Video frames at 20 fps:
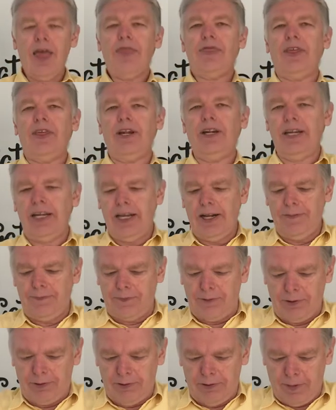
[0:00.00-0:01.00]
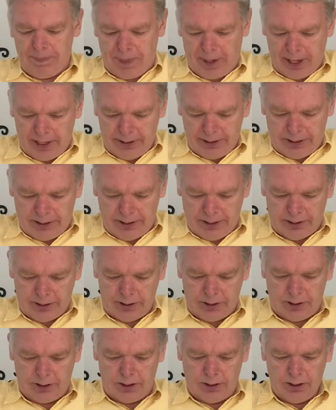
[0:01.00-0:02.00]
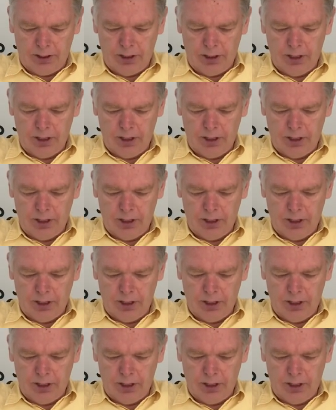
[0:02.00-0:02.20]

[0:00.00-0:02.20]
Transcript: the need for repentance.